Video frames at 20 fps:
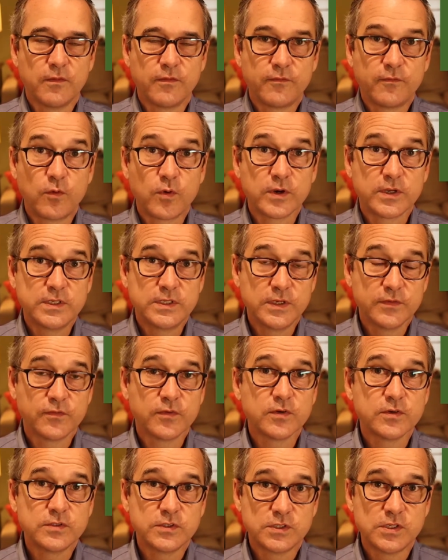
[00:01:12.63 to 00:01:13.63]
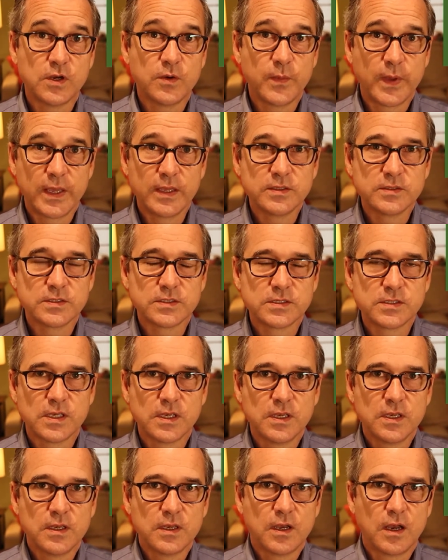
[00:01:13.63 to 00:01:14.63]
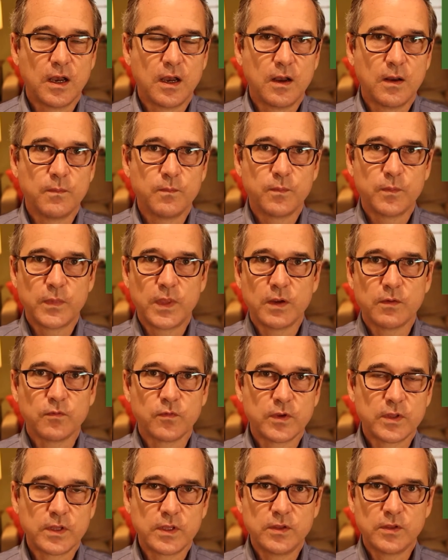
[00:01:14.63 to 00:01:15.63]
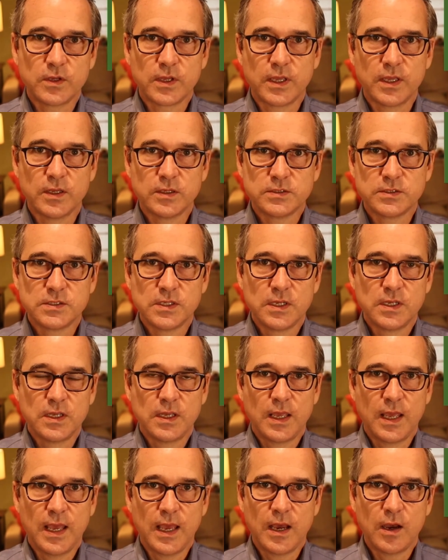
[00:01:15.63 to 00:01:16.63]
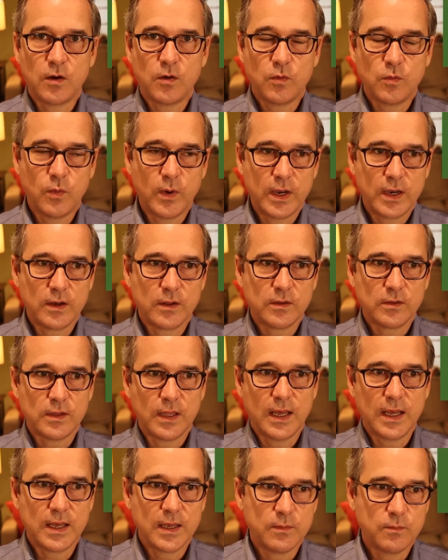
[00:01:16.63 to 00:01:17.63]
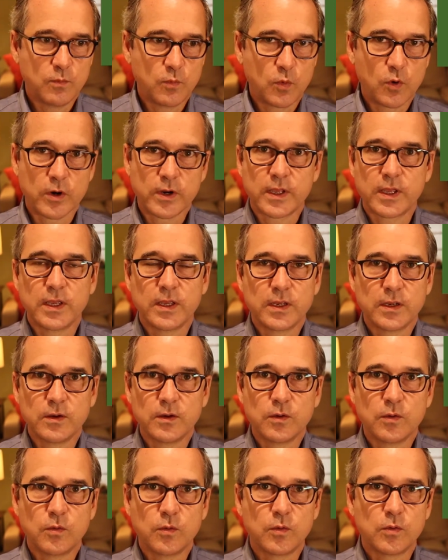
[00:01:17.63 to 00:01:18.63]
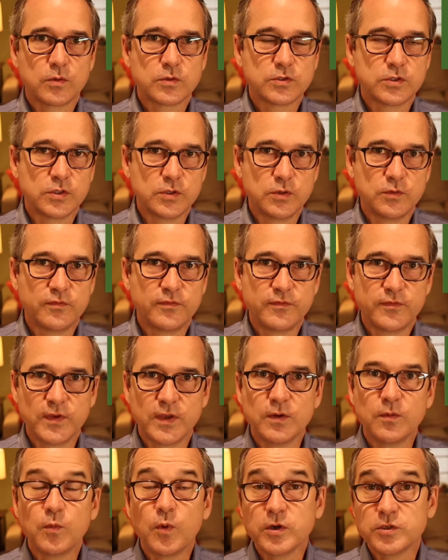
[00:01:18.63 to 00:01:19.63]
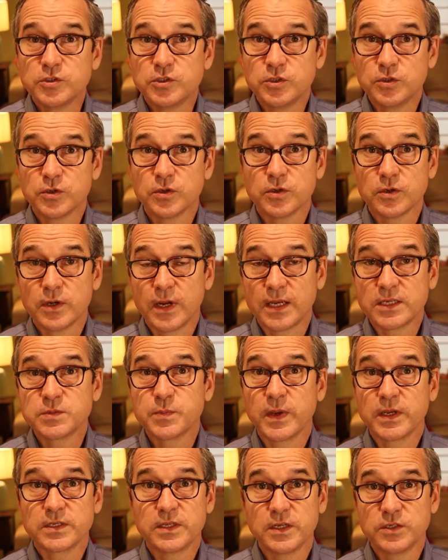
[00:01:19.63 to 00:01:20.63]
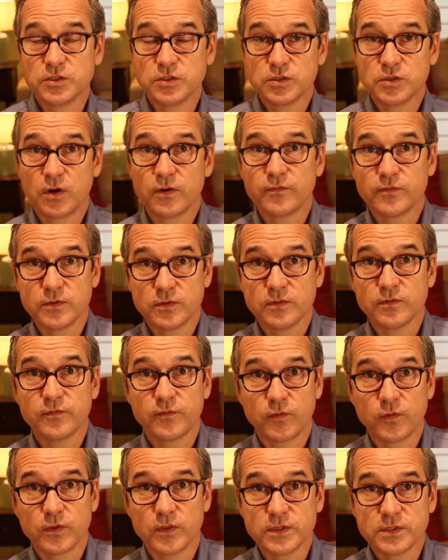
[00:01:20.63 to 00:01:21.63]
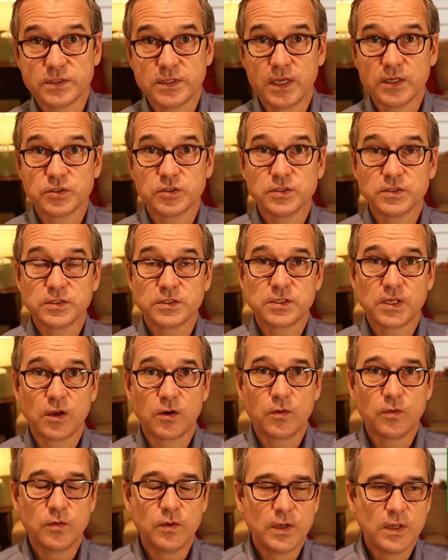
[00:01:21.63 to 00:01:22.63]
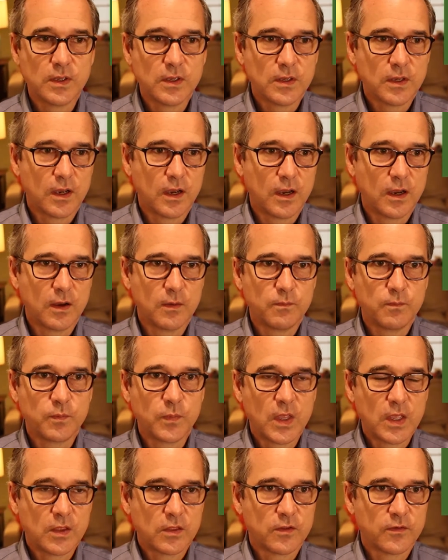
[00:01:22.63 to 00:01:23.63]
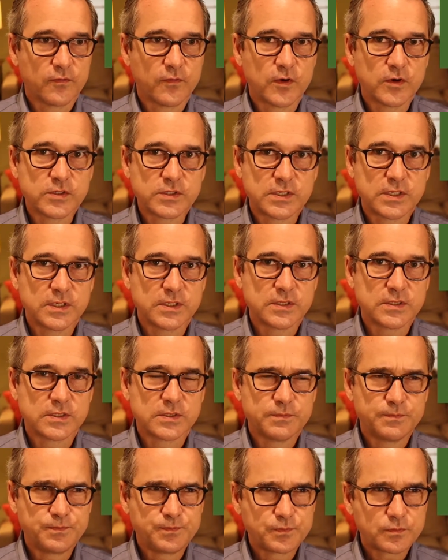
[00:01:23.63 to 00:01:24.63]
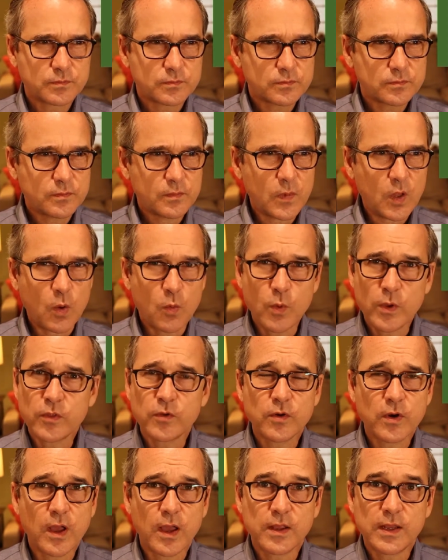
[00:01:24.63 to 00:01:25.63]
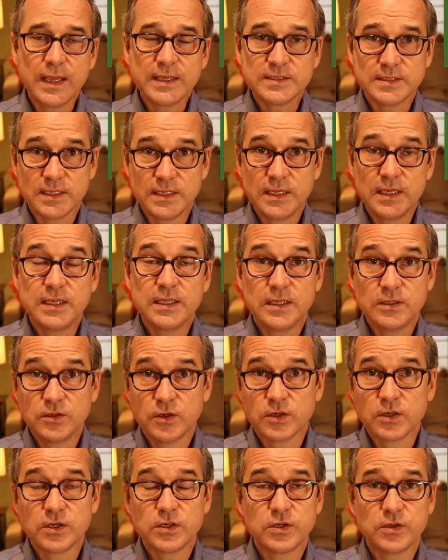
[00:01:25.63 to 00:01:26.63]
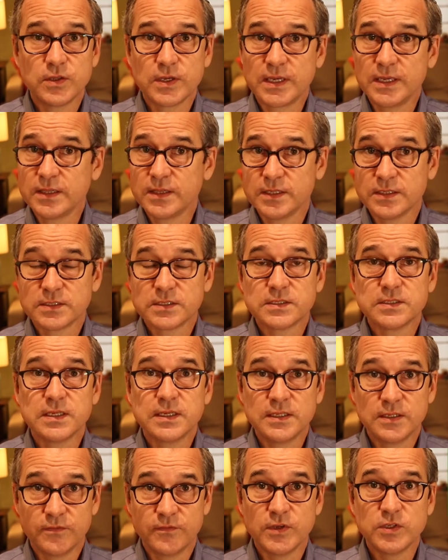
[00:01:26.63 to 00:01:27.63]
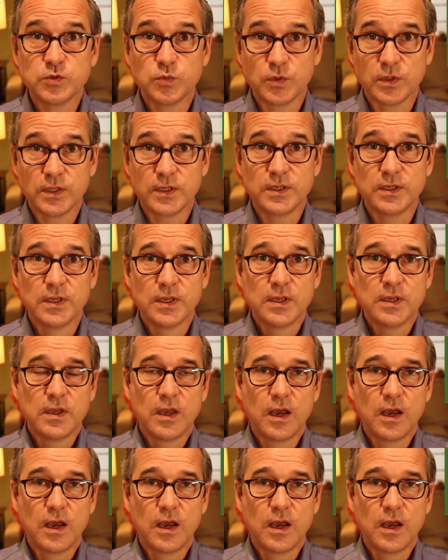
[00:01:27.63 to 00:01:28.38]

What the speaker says: 4 different domains that really look at how well I'm working to fit what your expectations are for the session. So the first is whether or not, and you're going to do again this individually,